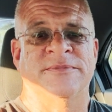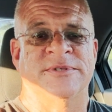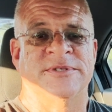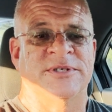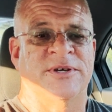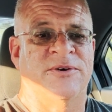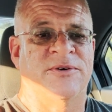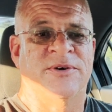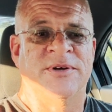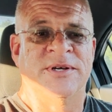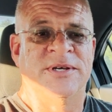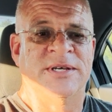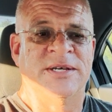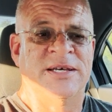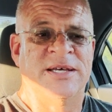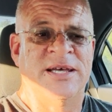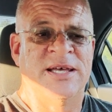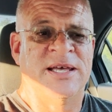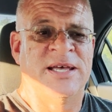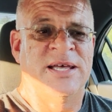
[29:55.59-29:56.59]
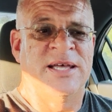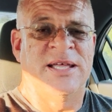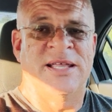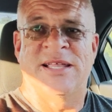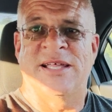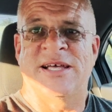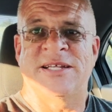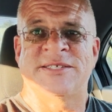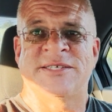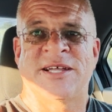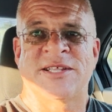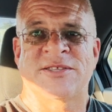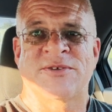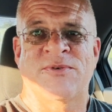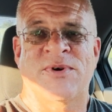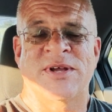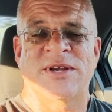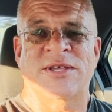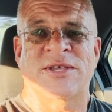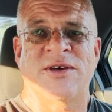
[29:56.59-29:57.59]
So that's not the
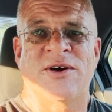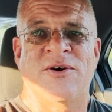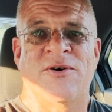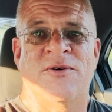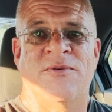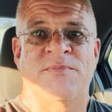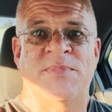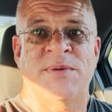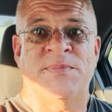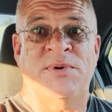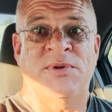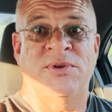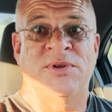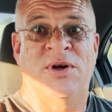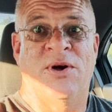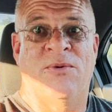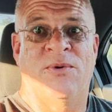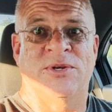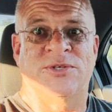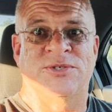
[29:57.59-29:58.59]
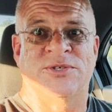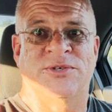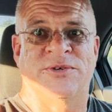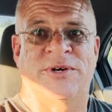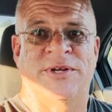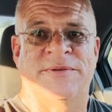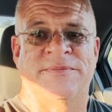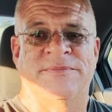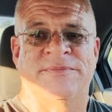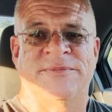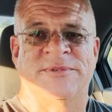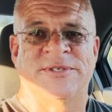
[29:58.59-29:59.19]
way to go. People know what you're doing.